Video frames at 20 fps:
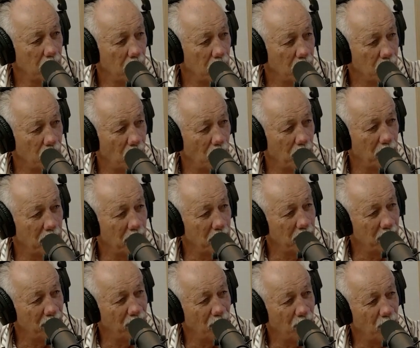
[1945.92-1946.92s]
got me
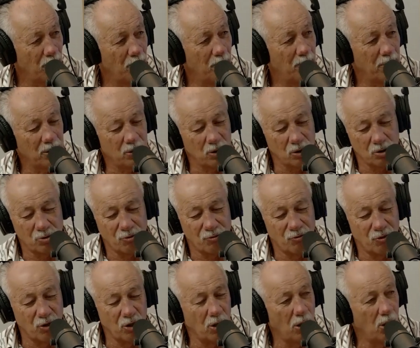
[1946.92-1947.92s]
before, because
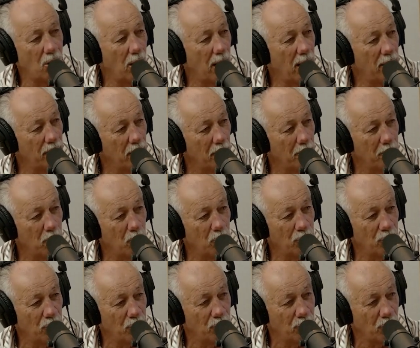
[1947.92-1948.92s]
I had an
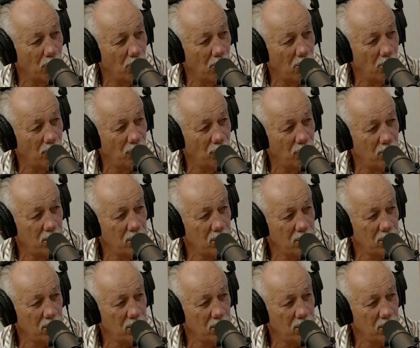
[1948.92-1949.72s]
aborted trial first.